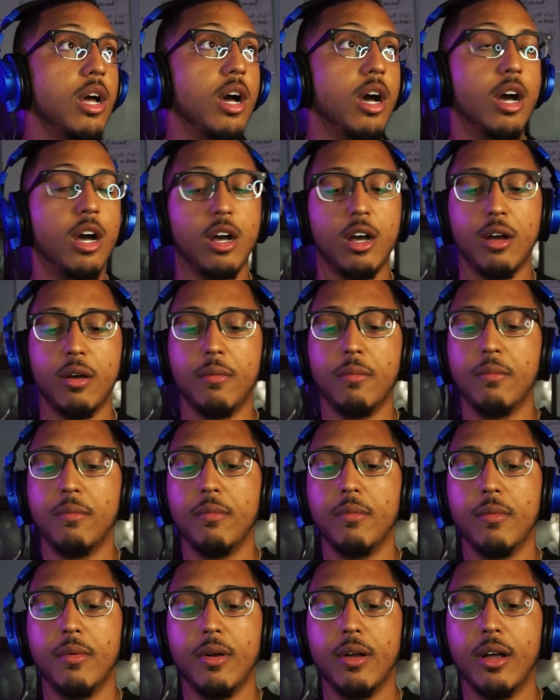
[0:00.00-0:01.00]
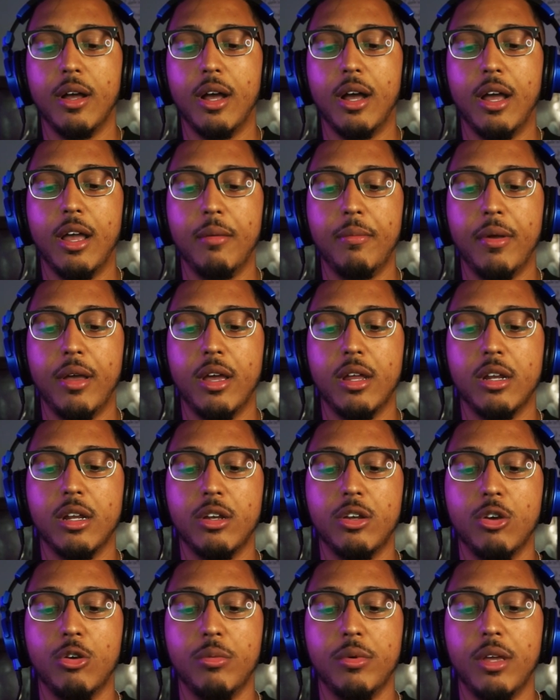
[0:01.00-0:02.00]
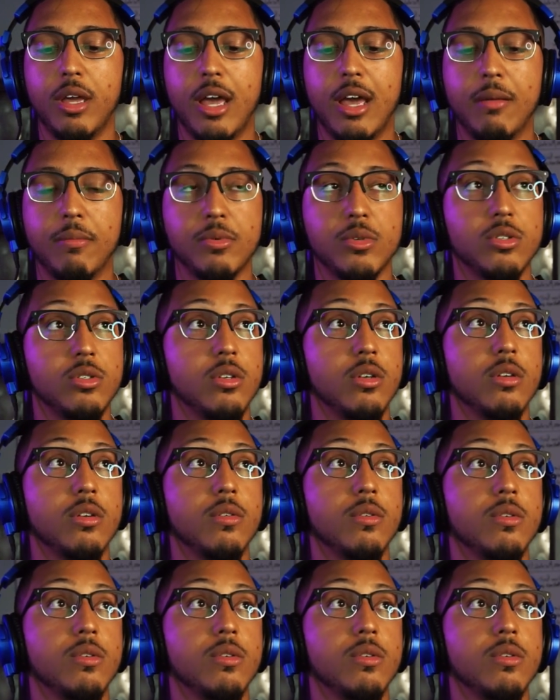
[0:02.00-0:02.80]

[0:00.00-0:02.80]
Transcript: Um, iPad Adobe apps.